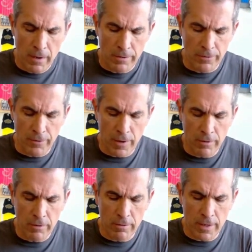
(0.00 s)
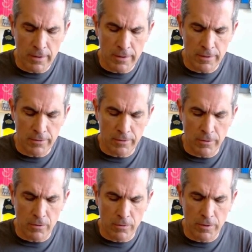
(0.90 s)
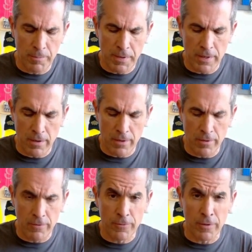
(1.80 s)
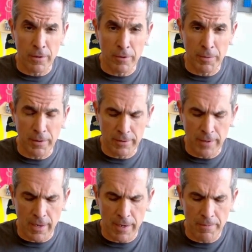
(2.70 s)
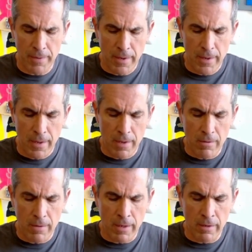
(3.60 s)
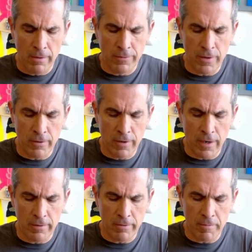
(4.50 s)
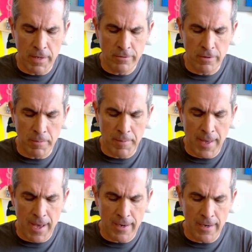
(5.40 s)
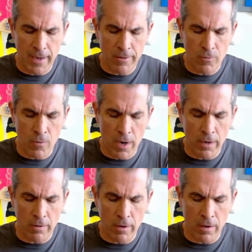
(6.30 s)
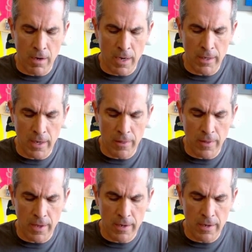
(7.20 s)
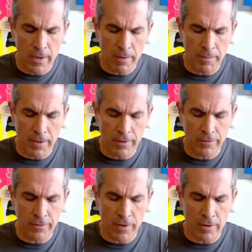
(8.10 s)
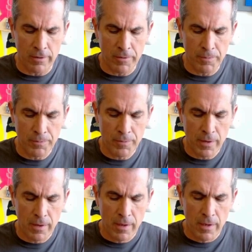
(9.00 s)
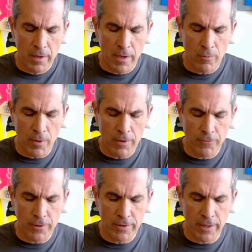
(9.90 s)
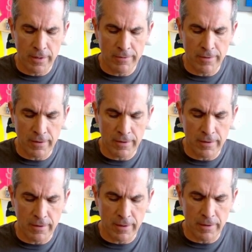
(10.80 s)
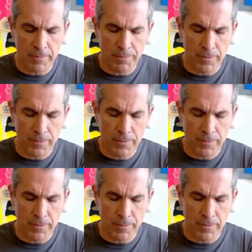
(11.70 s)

To solder correctly, just hold the pin on there for a little bit of time, the soldering iron, make sure the pad and the wire are hot, and then apply the solder and wait for it to get sucked into there.